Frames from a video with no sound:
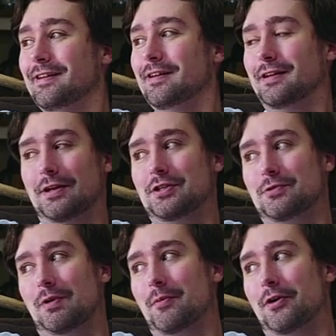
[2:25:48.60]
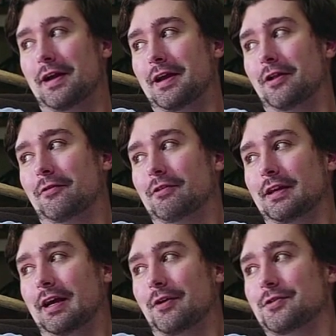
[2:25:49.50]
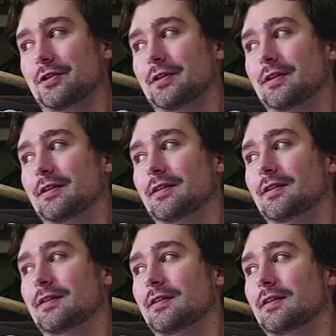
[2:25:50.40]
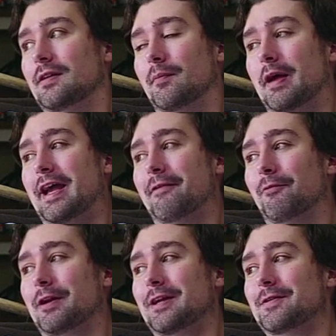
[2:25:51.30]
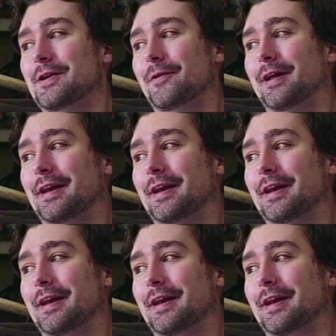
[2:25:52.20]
now she's rubbing her head all over the couch. Maeve, what are you doing?